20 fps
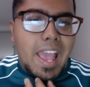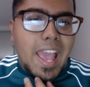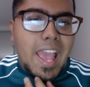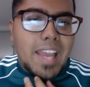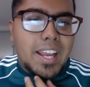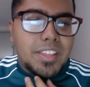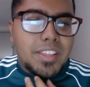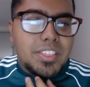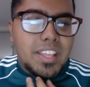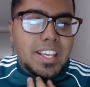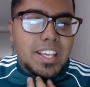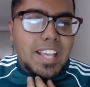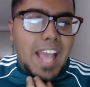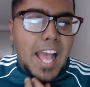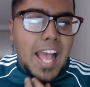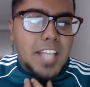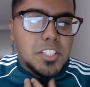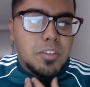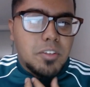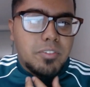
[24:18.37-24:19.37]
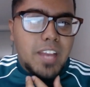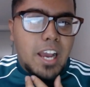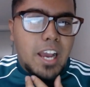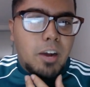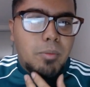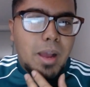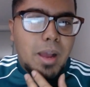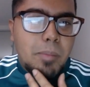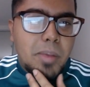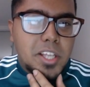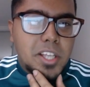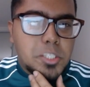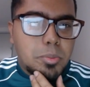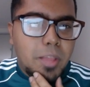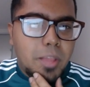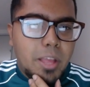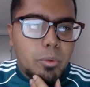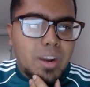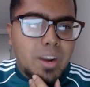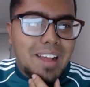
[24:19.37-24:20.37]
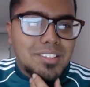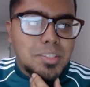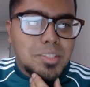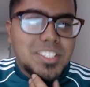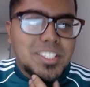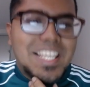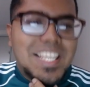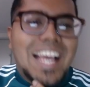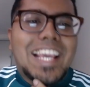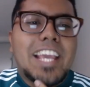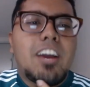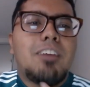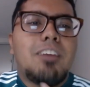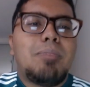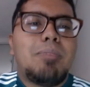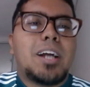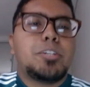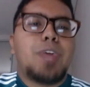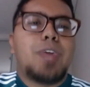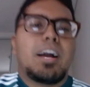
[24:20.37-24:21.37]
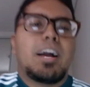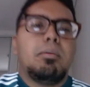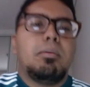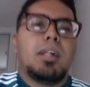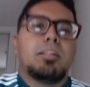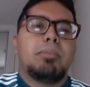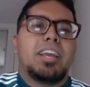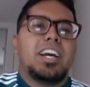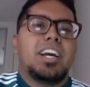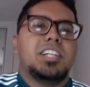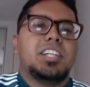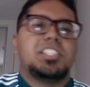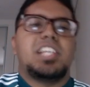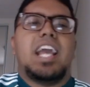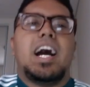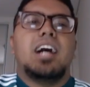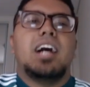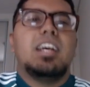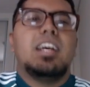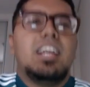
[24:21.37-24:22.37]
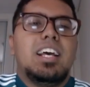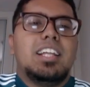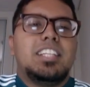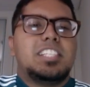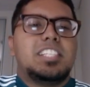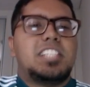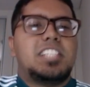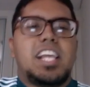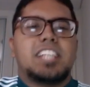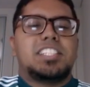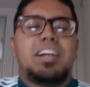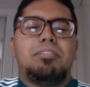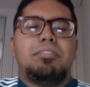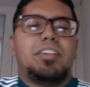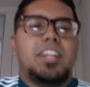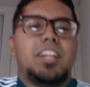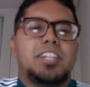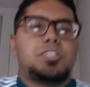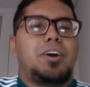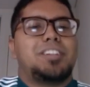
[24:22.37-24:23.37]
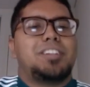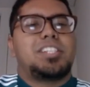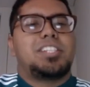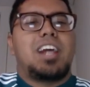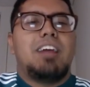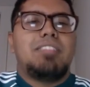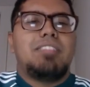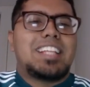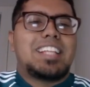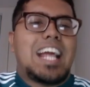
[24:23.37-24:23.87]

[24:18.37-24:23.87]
And I think as of now, my best play would have to be sacking off my Dragapult because, yeah, this thing is definitely Choice Scarf.